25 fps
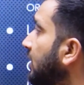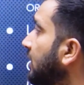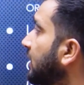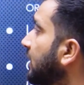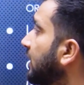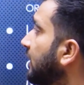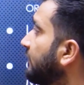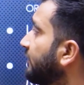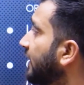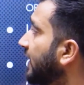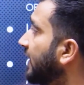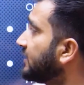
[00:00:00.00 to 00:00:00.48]

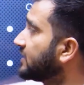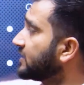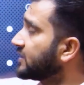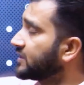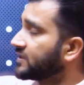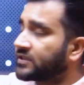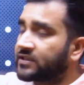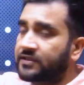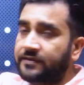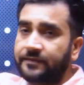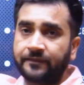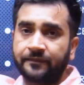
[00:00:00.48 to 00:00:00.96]

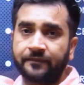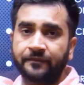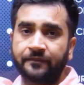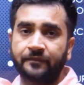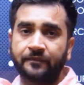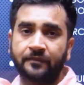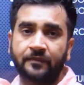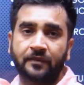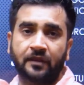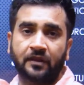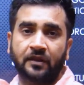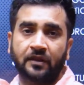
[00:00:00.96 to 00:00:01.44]
defense.
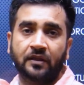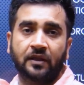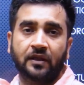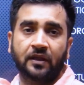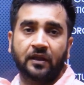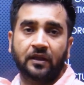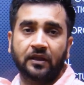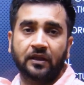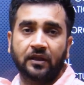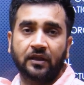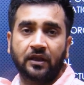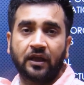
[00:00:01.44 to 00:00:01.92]

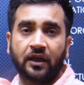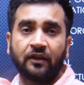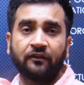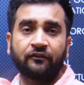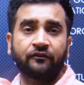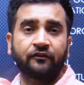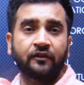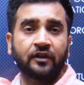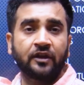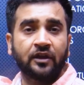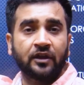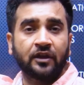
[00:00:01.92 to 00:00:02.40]
If
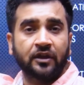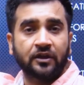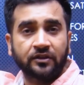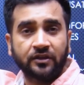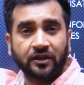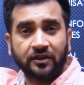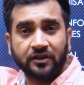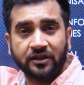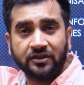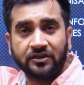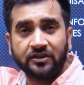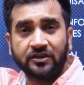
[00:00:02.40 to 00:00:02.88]
the
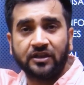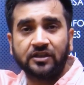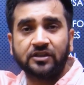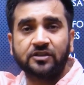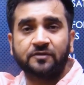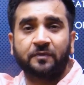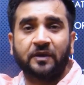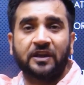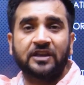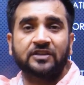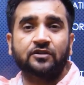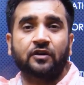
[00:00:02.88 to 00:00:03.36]
digital
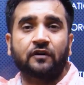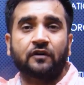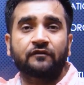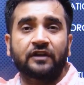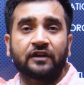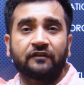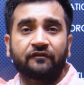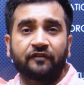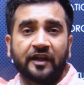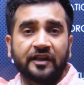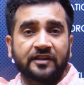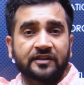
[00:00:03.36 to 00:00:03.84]
space of
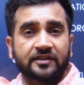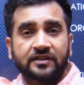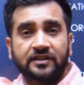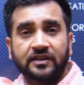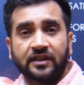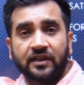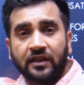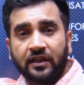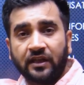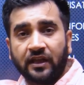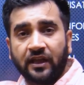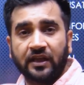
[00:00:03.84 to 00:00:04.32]
defense
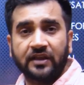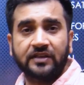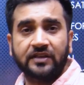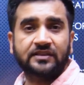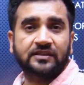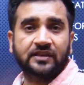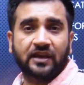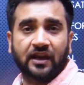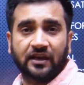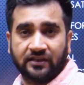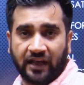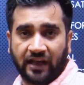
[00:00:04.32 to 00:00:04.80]
is
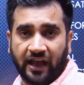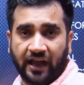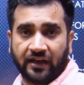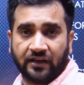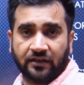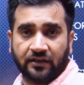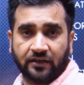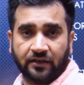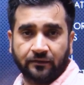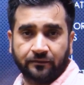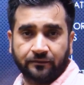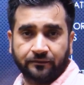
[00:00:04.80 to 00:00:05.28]

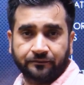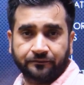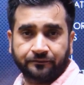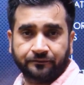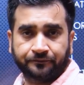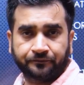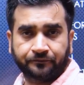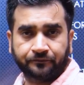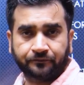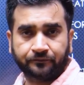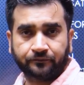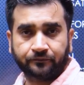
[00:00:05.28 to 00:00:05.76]
attacked
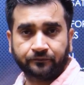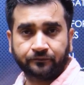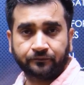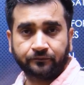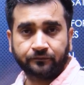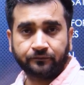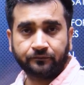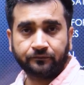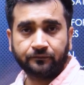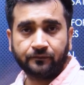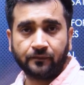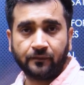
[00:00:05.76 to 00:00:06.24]

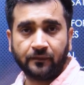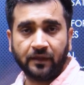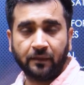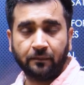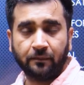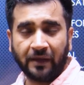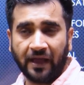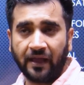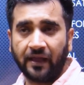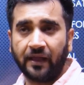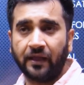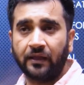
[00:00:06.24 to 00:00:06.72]

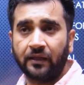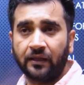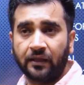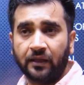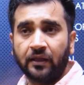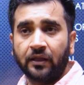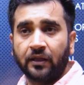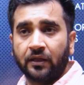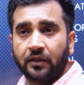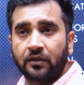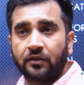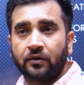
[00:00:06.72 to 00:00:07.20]
by, you
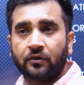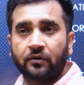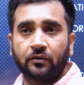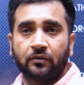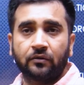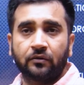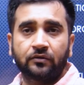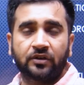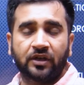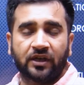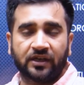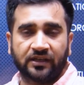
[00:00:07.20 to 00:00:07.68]
know,
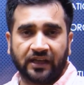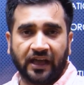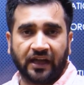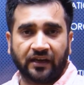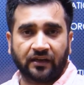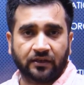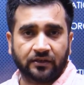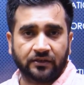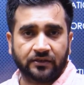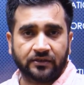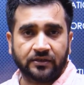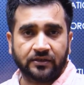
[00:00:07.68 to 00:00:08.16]
the
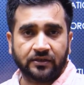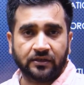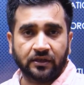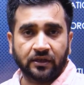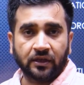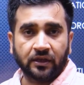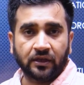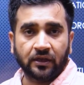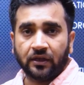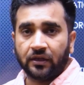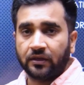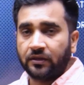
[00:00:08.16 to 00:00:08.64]
attackers,
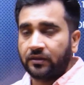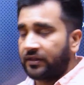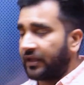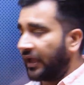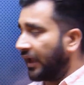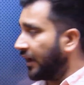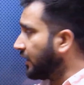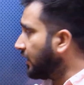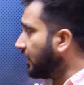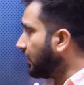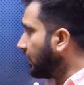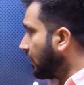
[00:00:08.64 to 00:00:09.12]

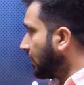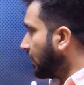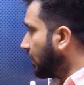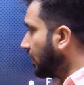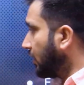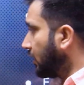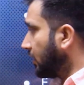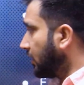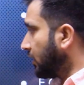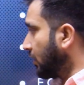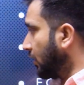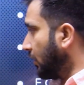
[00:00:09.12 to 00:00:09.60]
then,
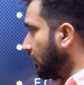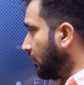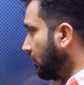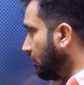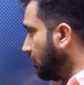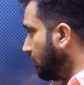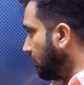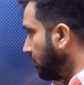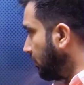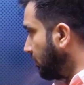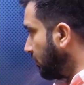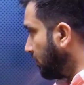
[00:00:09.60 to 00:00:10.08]
you know,
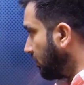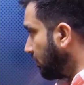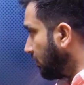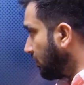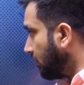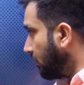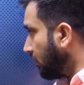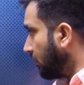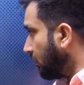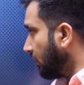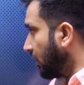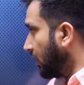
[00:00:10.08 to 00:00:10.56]

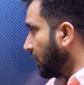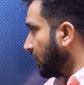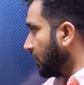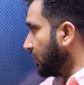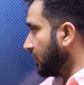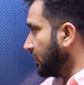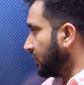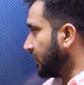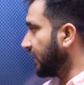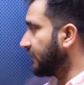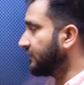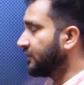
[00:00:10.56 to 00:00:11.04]

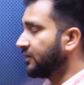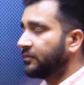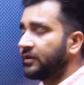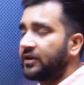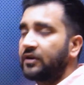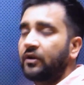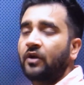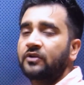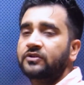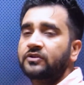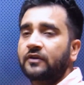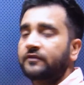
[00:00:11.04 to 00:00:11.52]
there will be
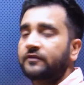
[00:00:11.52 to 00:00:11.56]
loss of